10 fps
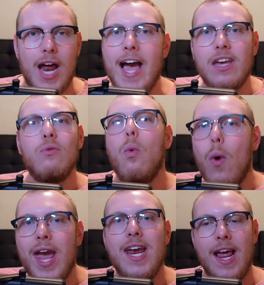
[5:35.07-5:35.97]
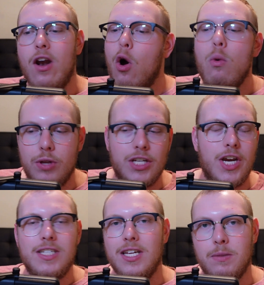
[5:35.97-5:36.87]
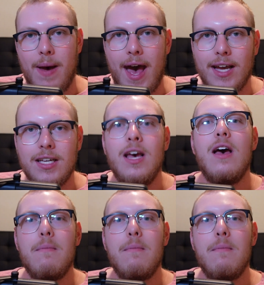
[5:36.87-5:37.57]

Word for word: I can wait and hope that Chase gets back."